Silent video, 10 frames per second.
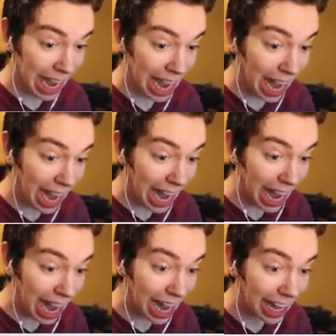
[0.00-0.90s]

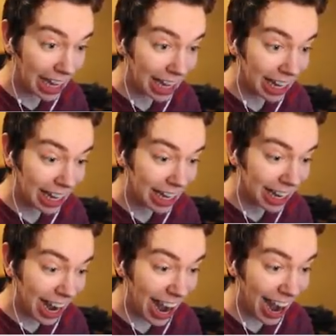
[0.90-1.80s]
Ah! Uh, eight more hit points.
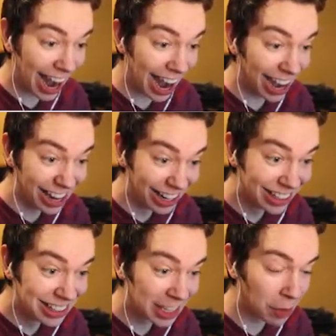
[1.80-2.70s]
Ah!
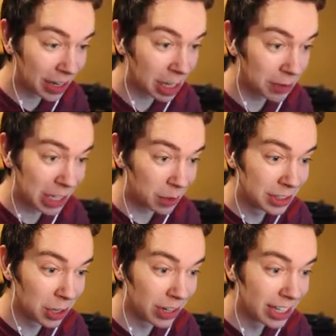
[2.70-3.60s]
Uh, kill him, kill him,
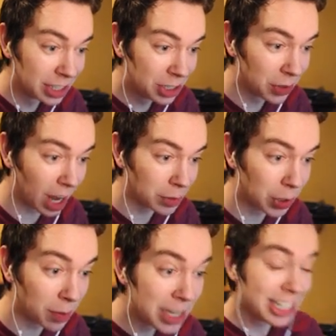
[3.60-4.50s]
him. Do it! Do it up, yes.
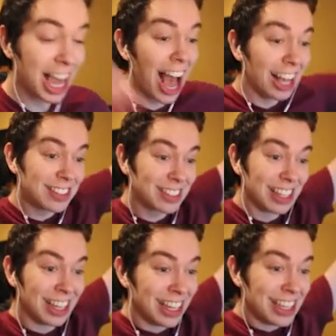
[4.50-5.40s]
do it up!
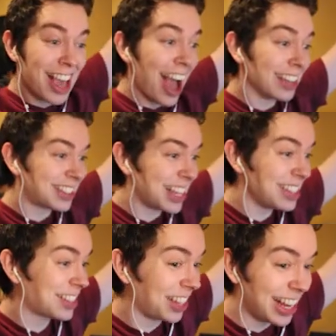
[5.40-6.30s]
Yes! Yes!
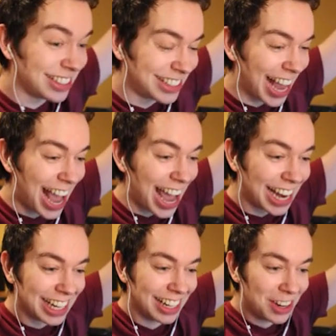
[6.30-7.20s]
He's he's oh,
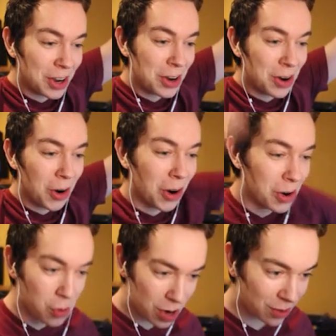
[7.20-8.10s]
dead! He's
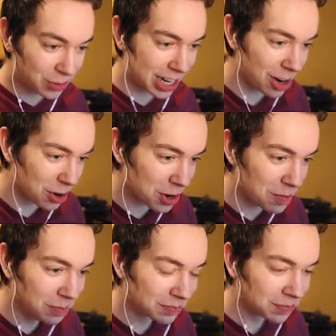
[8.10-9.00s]
dead! We've killed
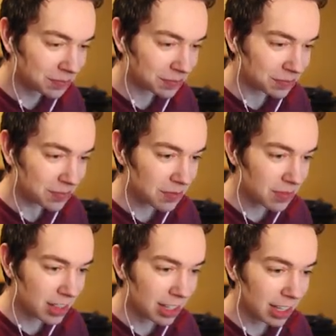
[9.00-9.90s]
him! There's
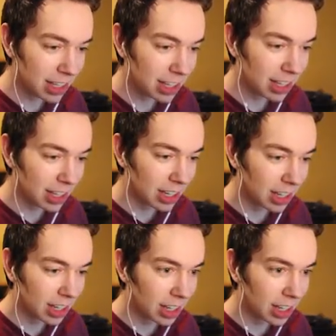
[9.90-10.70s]
no head though.